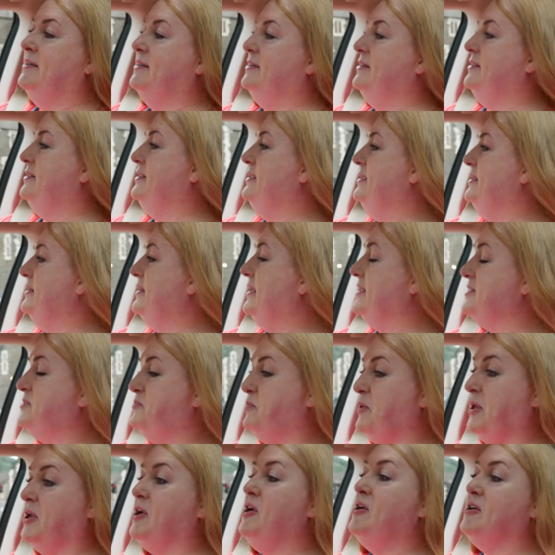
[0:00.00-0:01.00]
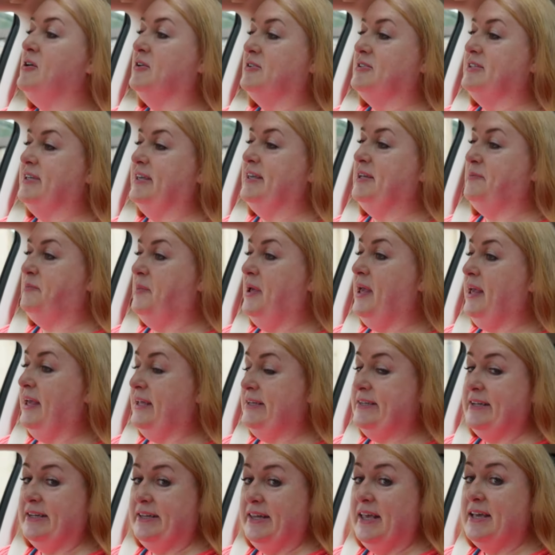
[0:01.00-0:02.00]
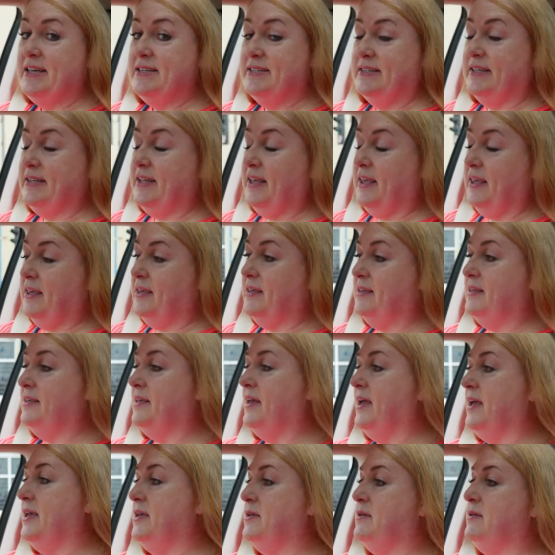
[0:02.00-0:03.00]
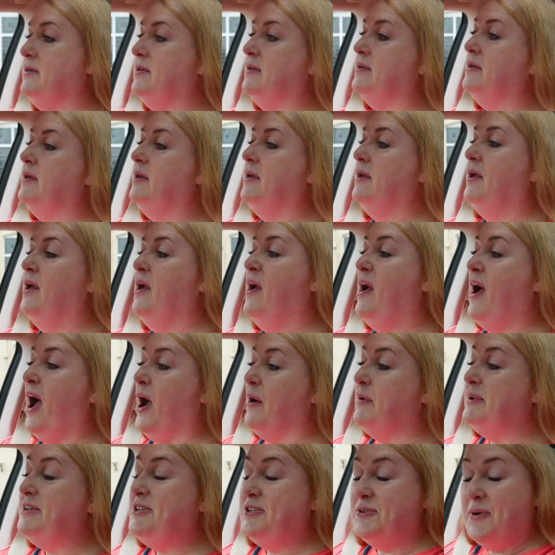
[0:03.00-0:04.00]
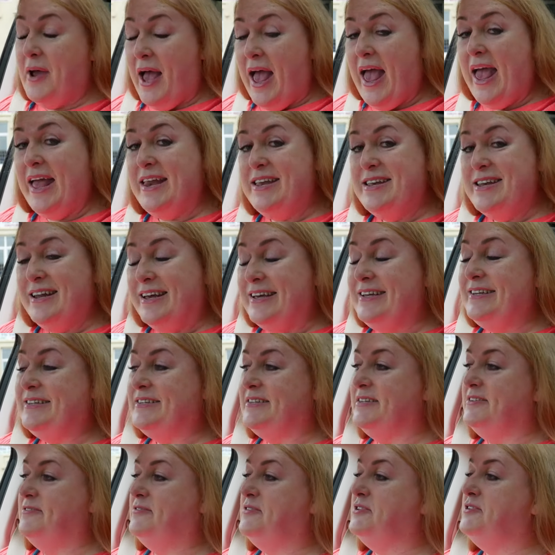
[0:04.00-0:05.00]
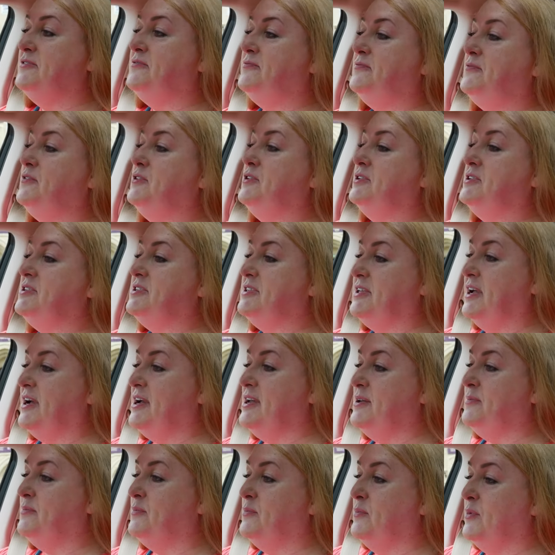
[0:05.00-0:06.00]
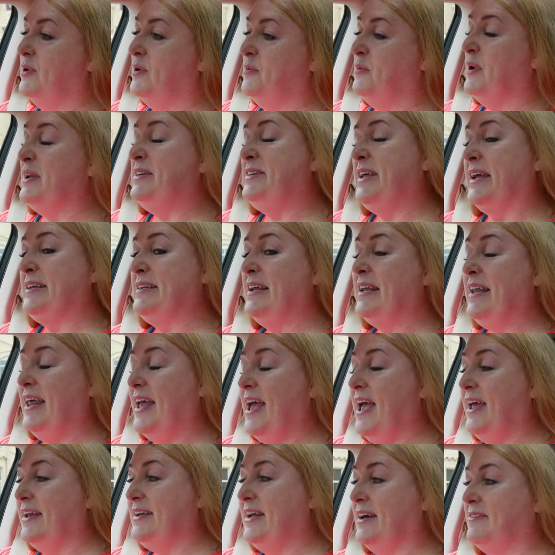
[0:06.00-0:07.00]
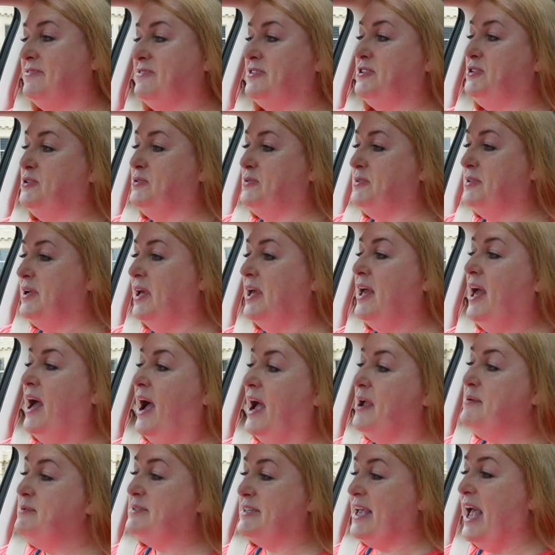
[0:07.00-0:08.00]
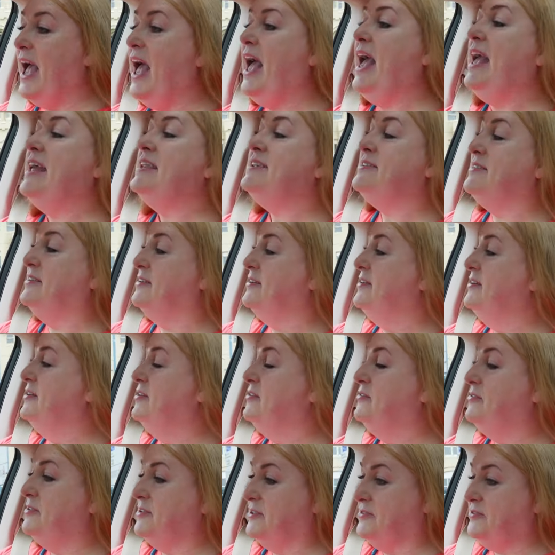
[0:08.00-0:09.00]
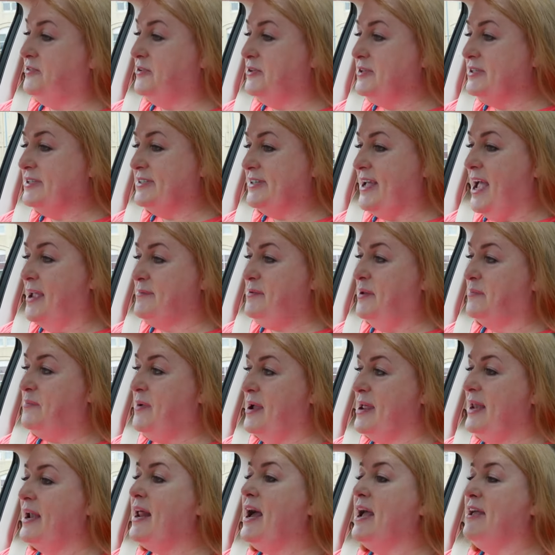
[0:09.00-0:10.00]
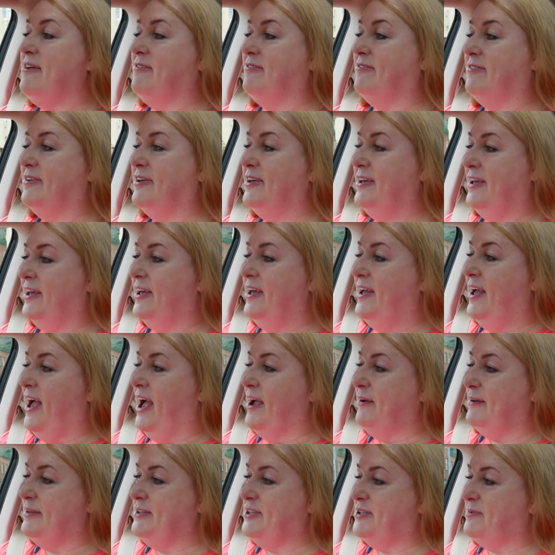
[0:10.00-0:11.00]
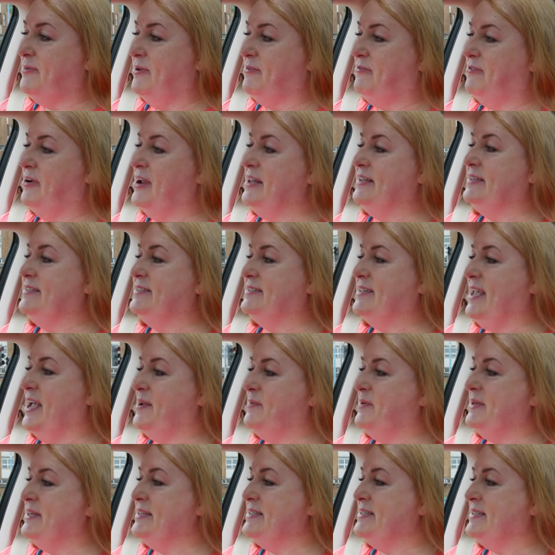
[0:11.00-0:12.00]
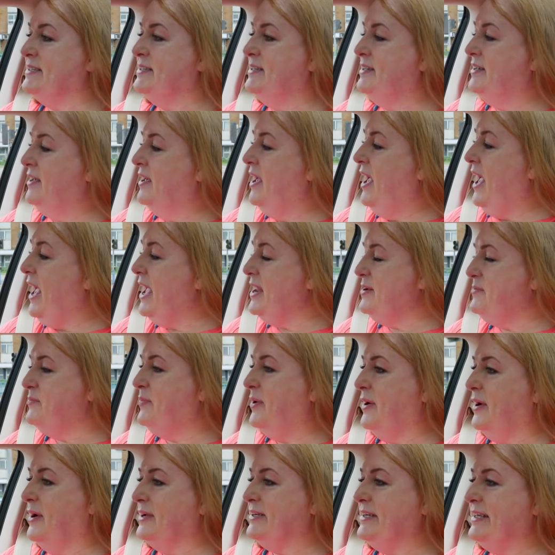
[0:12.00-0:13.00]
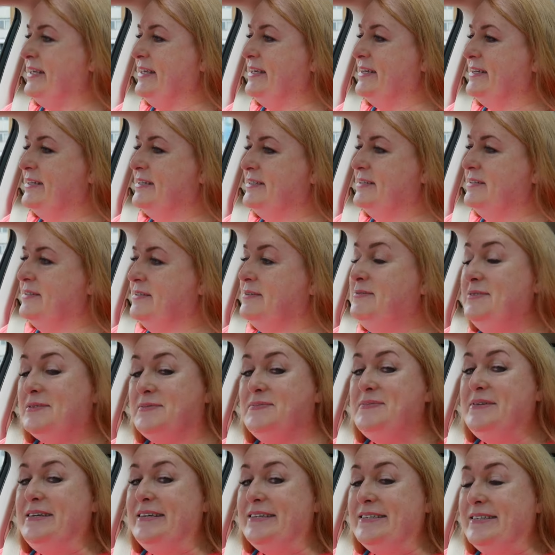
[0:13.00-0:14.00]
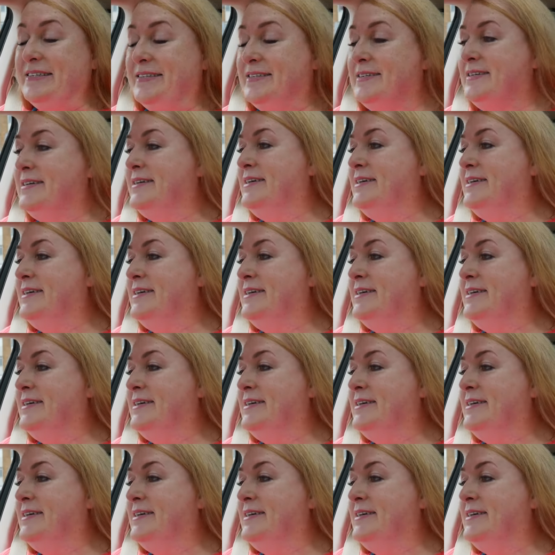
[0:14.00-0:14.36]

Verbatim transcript: Uh, that's because I had my hair done yesterday. I I went to a hen night for the first time. Well, technically a hen afternoon. I was a hen for the first time in my life. I went to my friend Sammy's hen party. It was amazing.